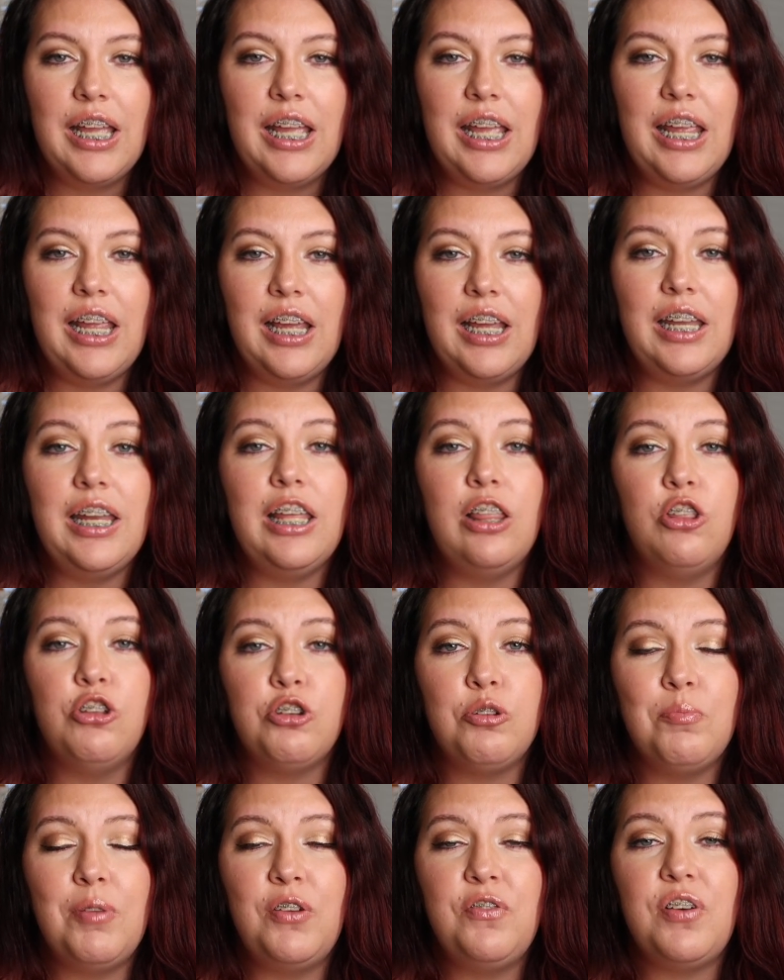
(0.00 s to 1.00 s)
And he looked
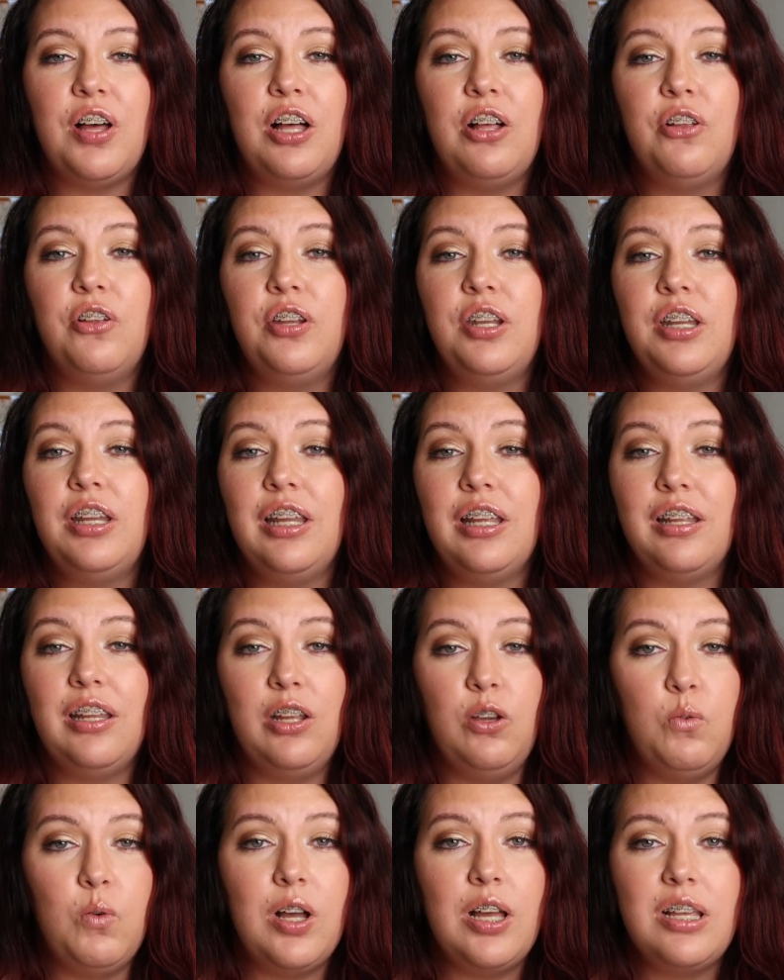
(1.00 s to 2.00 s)
at my file and
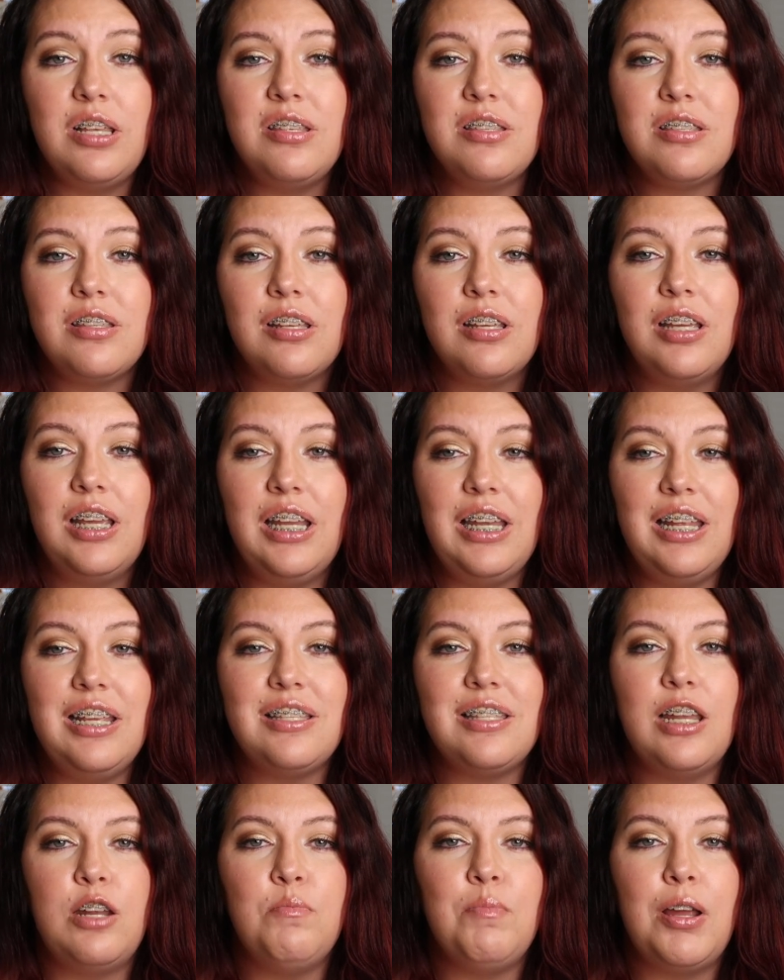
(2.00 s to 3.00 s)
it was. And he
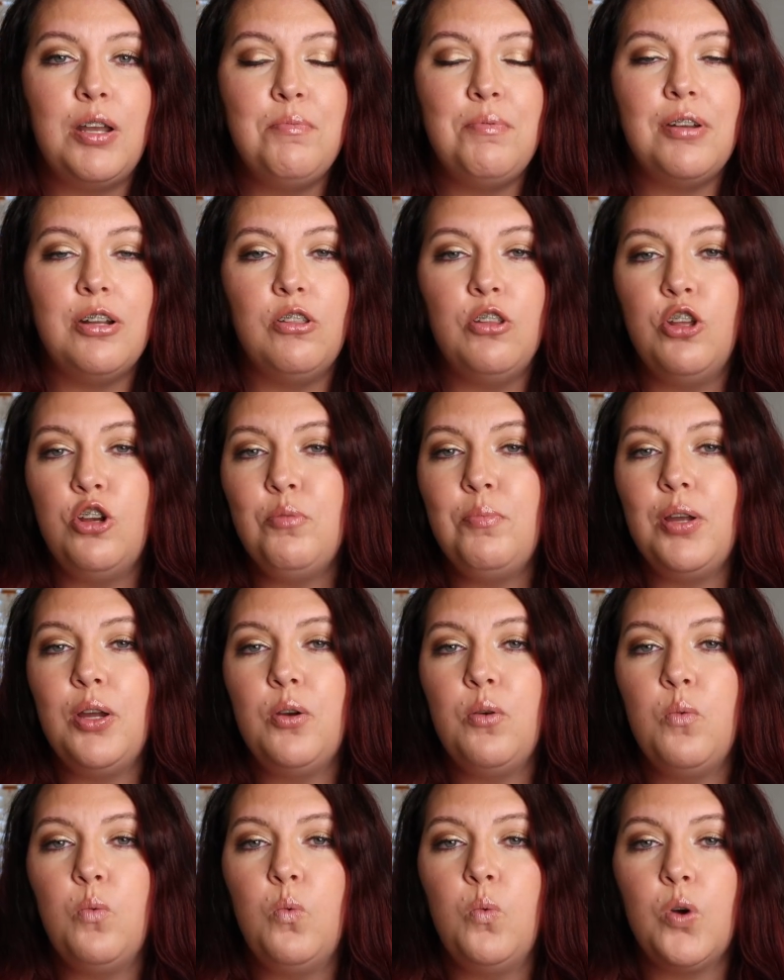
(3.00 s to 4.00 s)
said it might have been a little
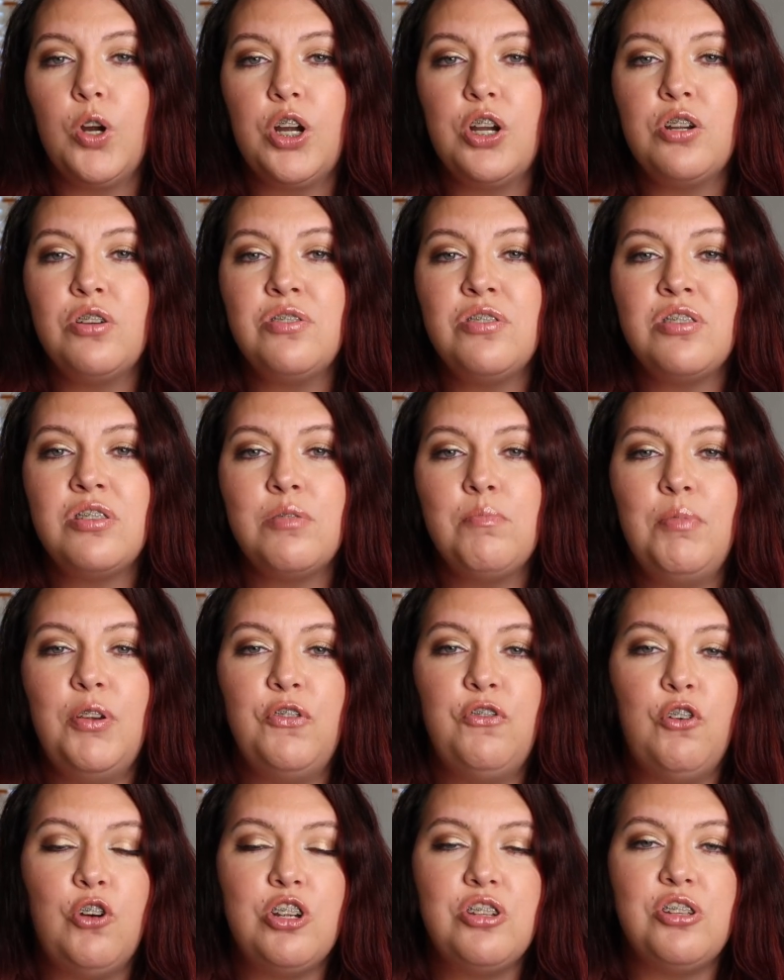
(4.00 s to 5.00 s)
bit worse
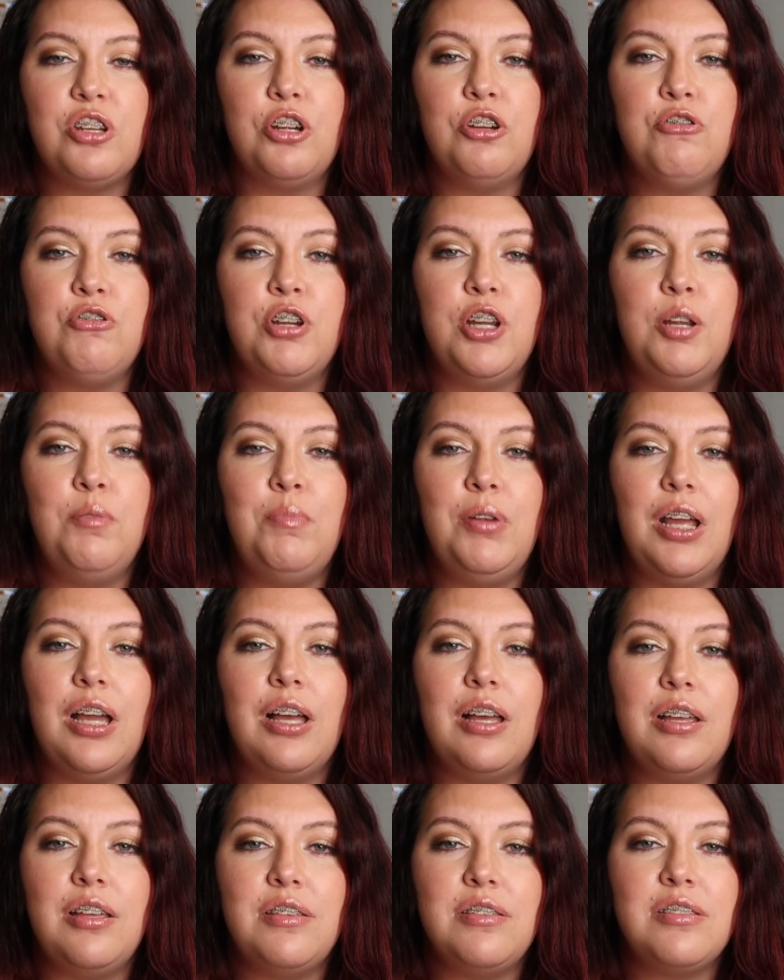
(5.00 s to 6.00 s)
before surgery
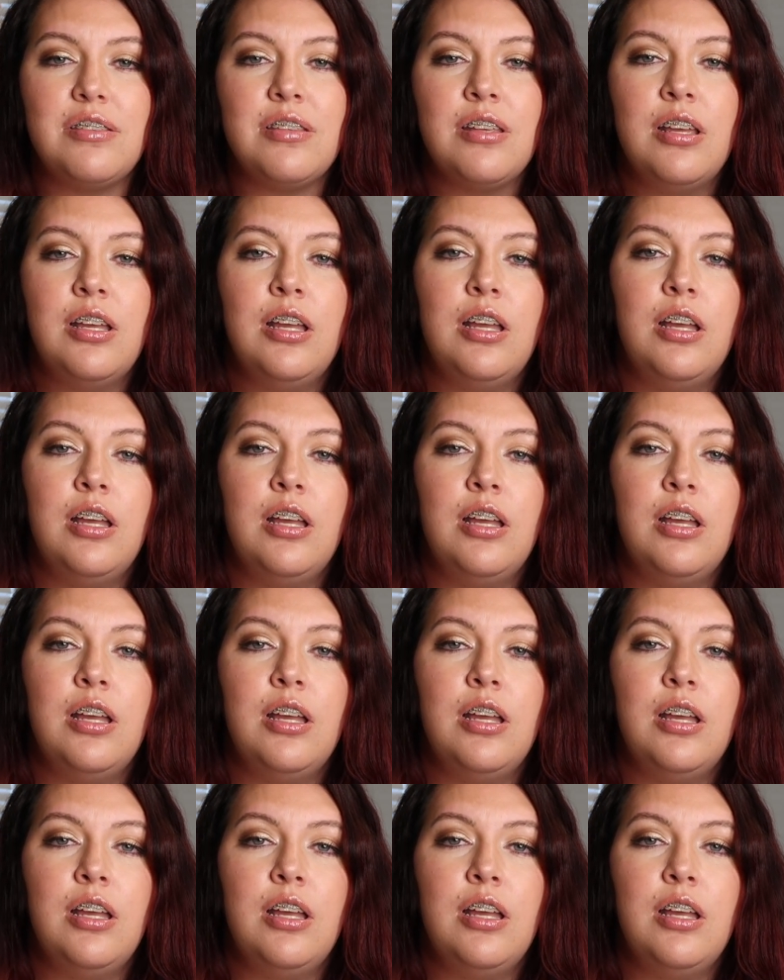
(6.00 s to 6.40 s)
because